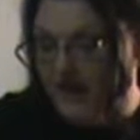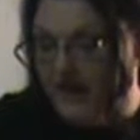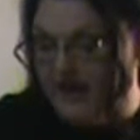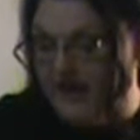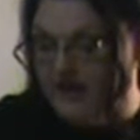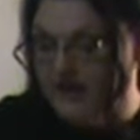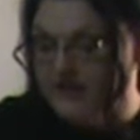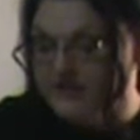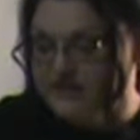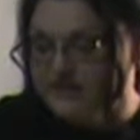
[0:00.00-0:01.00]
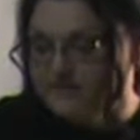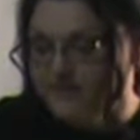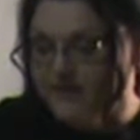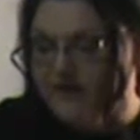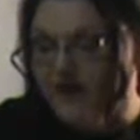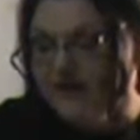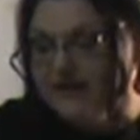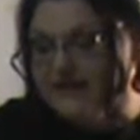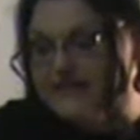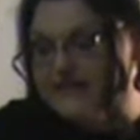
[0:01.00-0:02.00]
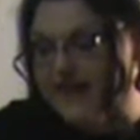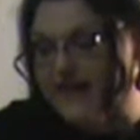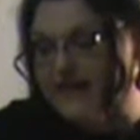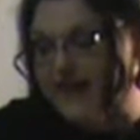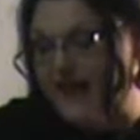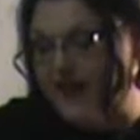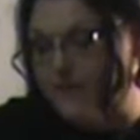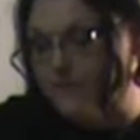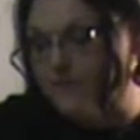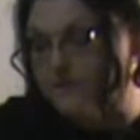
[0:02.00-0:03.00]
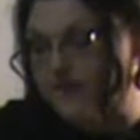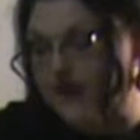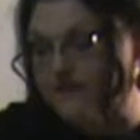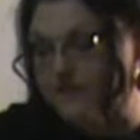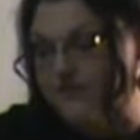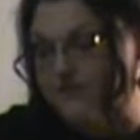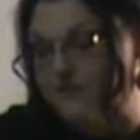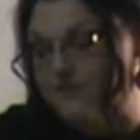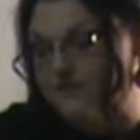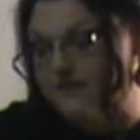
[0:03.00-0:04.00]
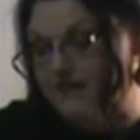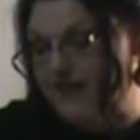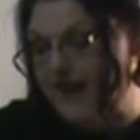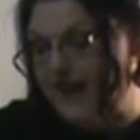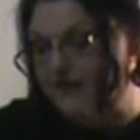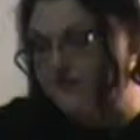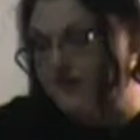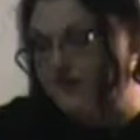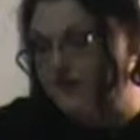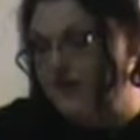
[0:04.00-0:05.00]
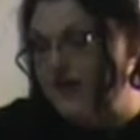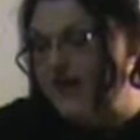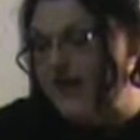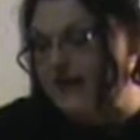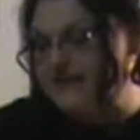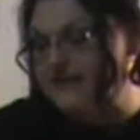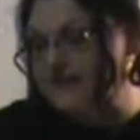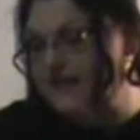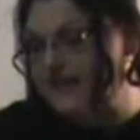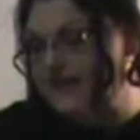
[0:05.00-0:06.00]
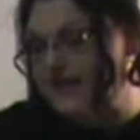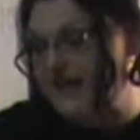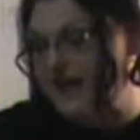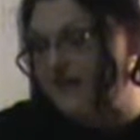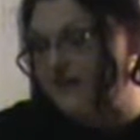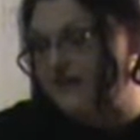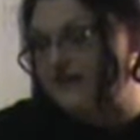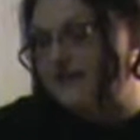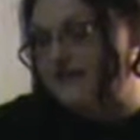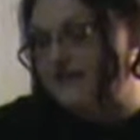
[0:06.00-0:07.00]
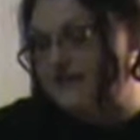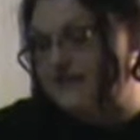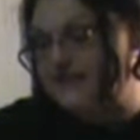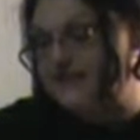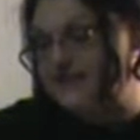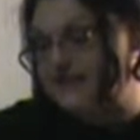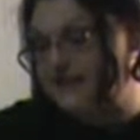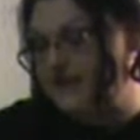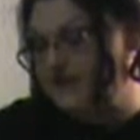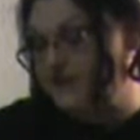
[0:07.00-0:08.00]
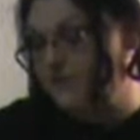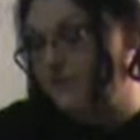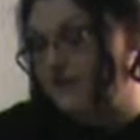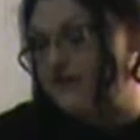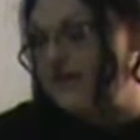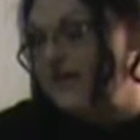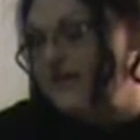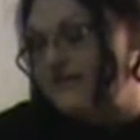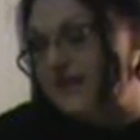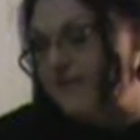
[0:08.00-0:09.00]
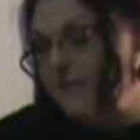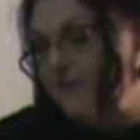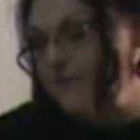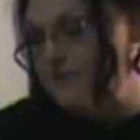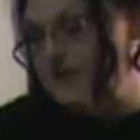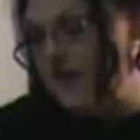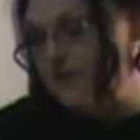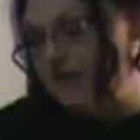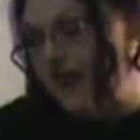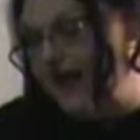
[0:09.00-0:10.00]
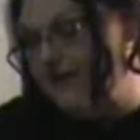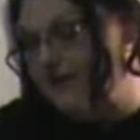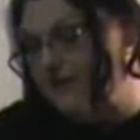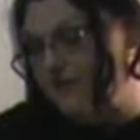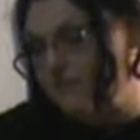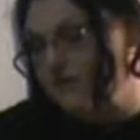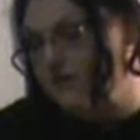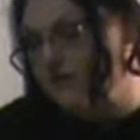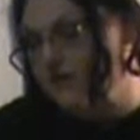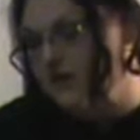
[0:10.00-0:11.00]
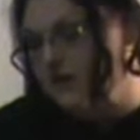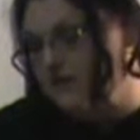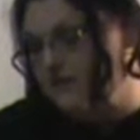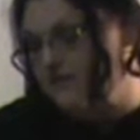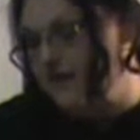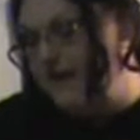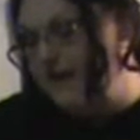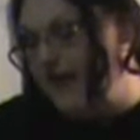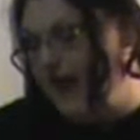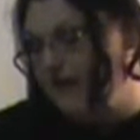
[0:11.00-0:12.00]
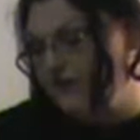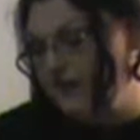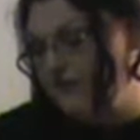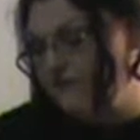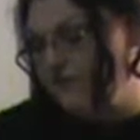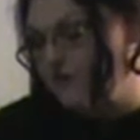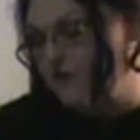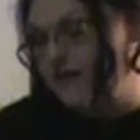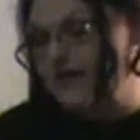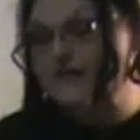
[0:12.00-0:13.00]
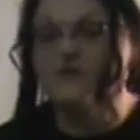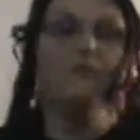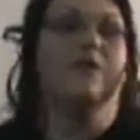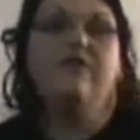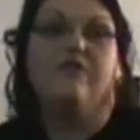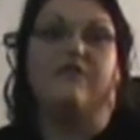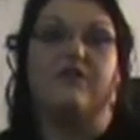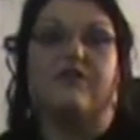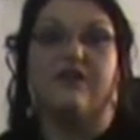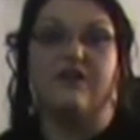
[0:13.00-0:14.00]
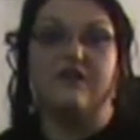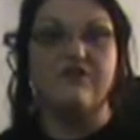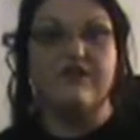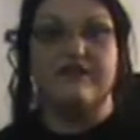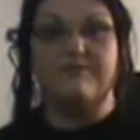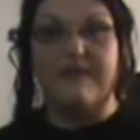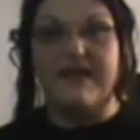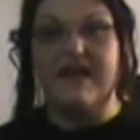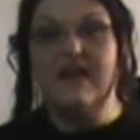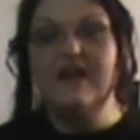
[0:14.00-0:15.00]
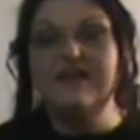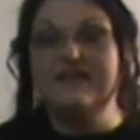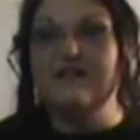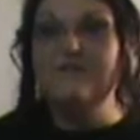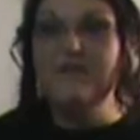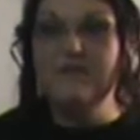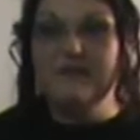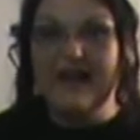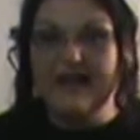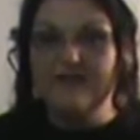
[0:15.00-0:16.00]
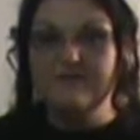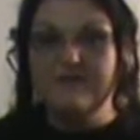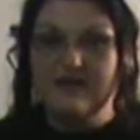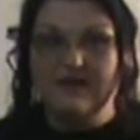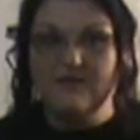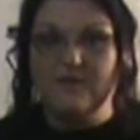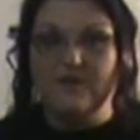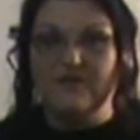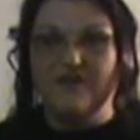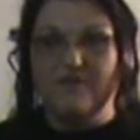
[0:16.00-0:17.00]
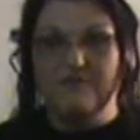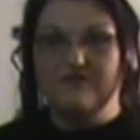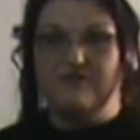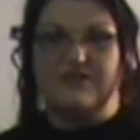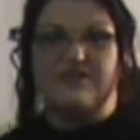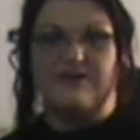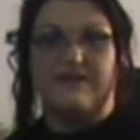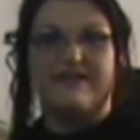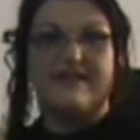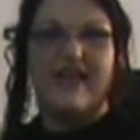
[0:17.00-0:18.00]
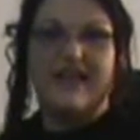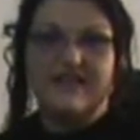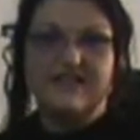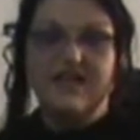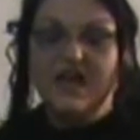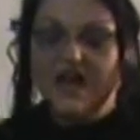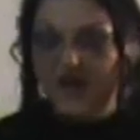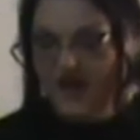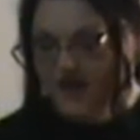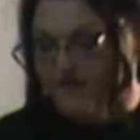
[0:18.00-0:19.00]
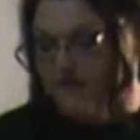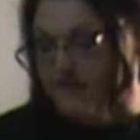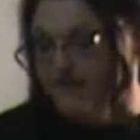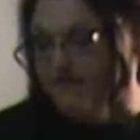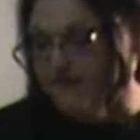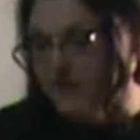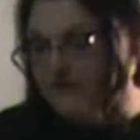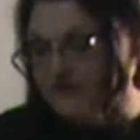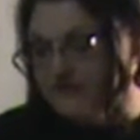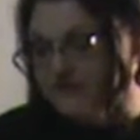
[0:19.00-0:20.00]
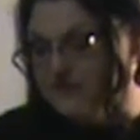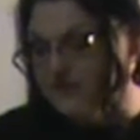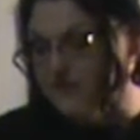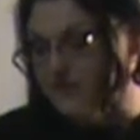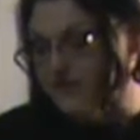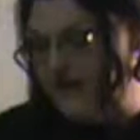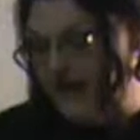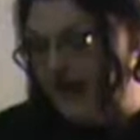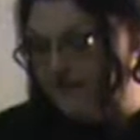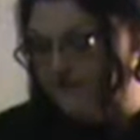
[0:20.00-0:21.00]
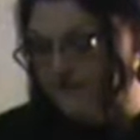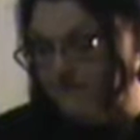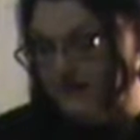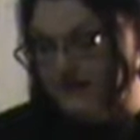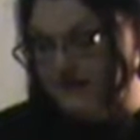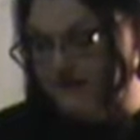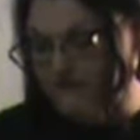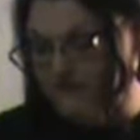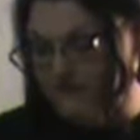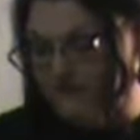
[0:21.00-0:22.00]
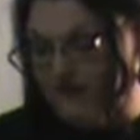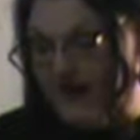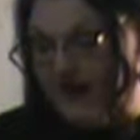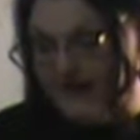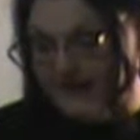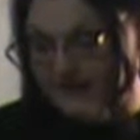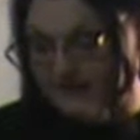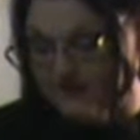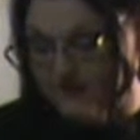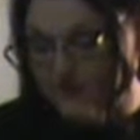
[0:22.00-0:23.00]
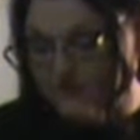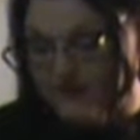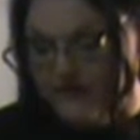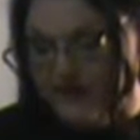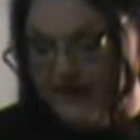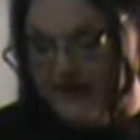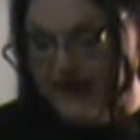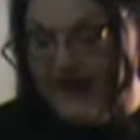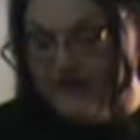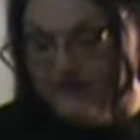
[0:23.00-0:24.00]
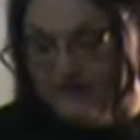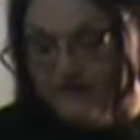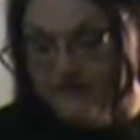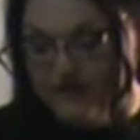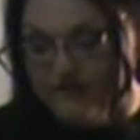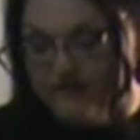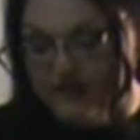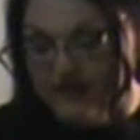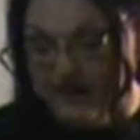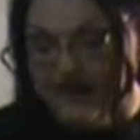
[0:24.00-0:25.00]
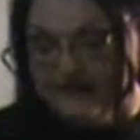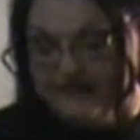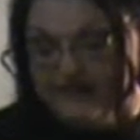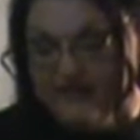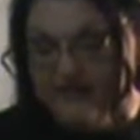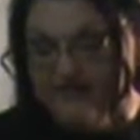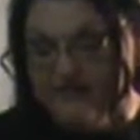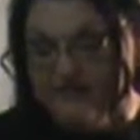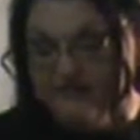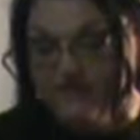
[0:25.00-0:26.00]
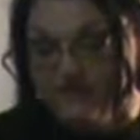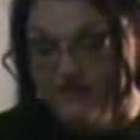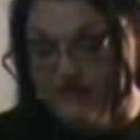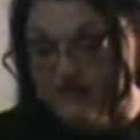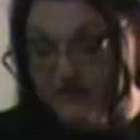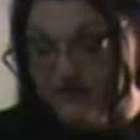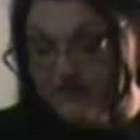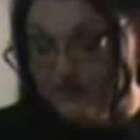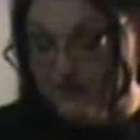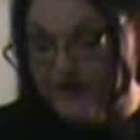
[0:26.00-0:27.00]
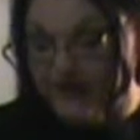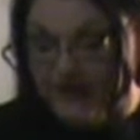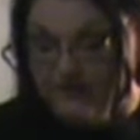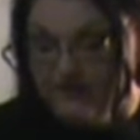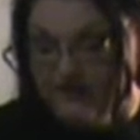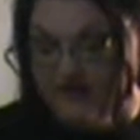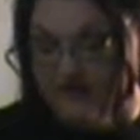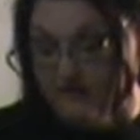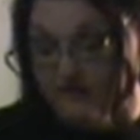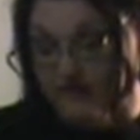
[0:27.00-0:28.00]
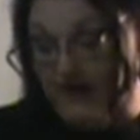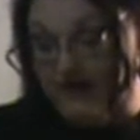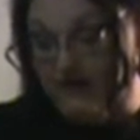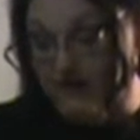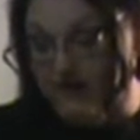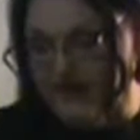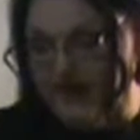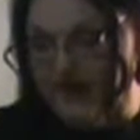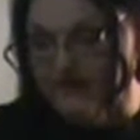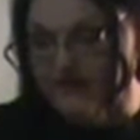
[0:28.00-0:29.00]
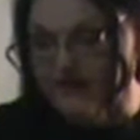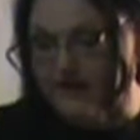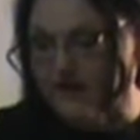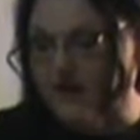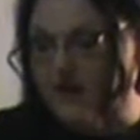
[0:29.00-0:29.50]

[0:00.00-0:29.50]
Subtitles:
And just periodically check the apples after you put them on the dehydrator until they get dehydrated to the consistency that you want. Some people don't like them to be dehydrated fully to where they're real good and crispy. Some people like them to where they're almost to a chewy stage. And if you'll notice in the store, they have them in different varieties when you buy dehydrated fruit, as to if it's really super dehydrated or kind of not dehydrated.